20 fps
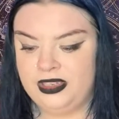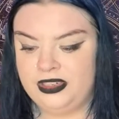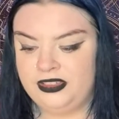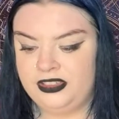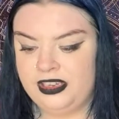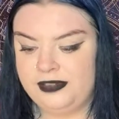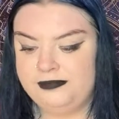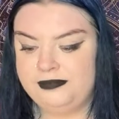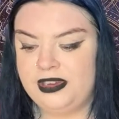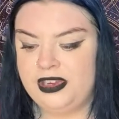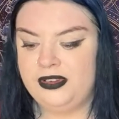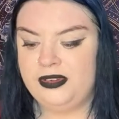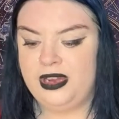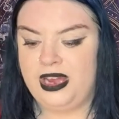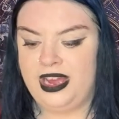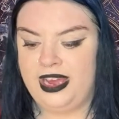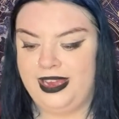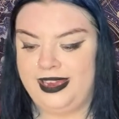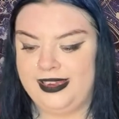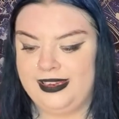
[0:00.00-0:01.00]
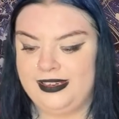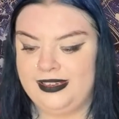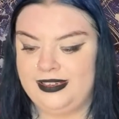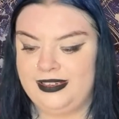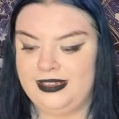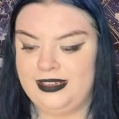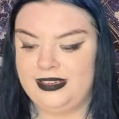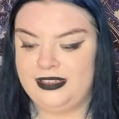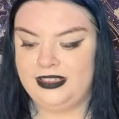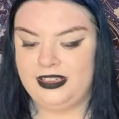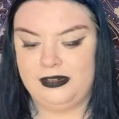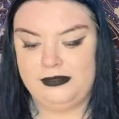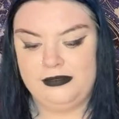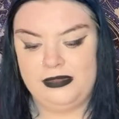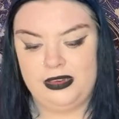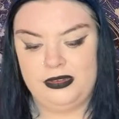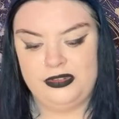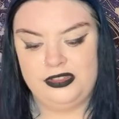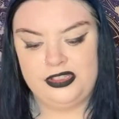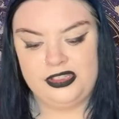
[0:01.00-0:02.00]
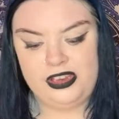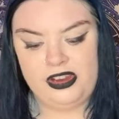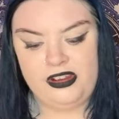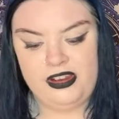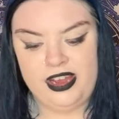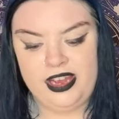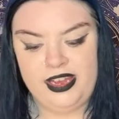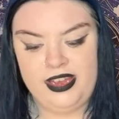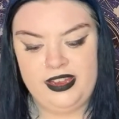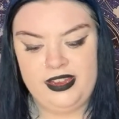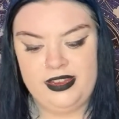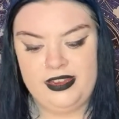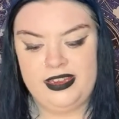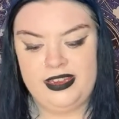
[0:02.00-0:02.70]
Dumbo Hat, Dumbo Sky,